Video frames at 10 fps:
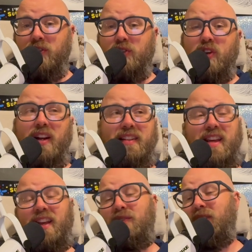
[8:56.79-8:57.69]
they're trying to
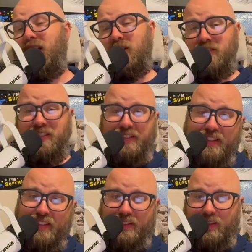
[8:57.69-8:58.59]
take advantage of the
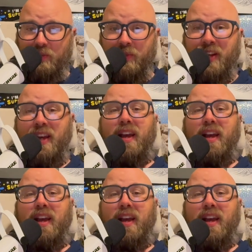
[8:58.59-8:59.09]
system.